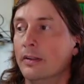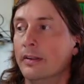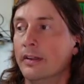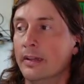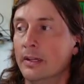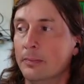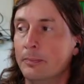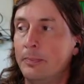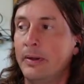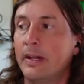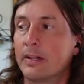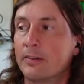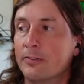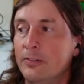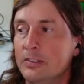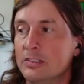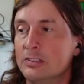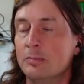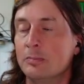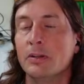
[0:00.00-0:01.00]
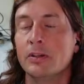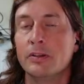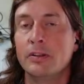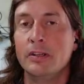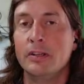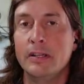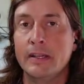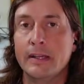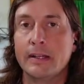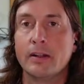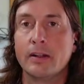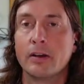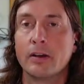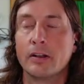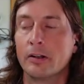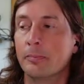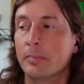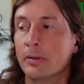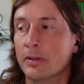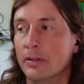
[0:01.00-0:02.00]
the impact, feasibility, and
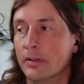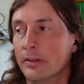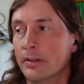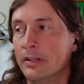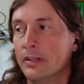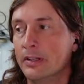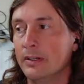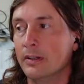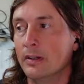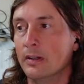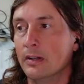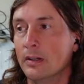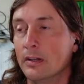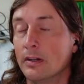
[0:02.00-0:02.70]
auditability